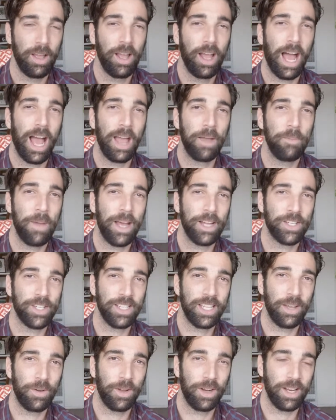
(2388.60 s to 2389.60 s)
I imagine
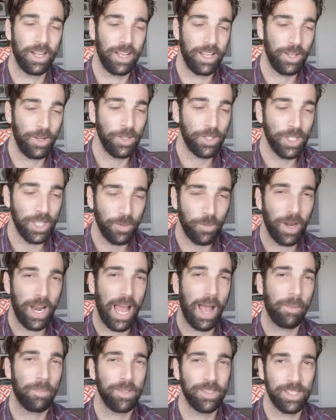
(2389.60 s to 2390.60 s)
they would, usually what
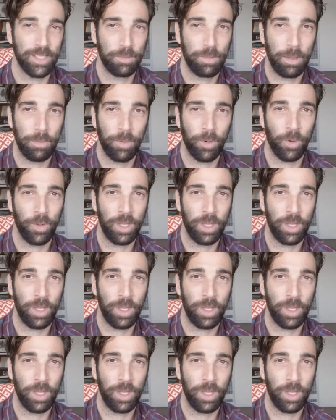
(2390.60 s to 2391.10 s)
happens is people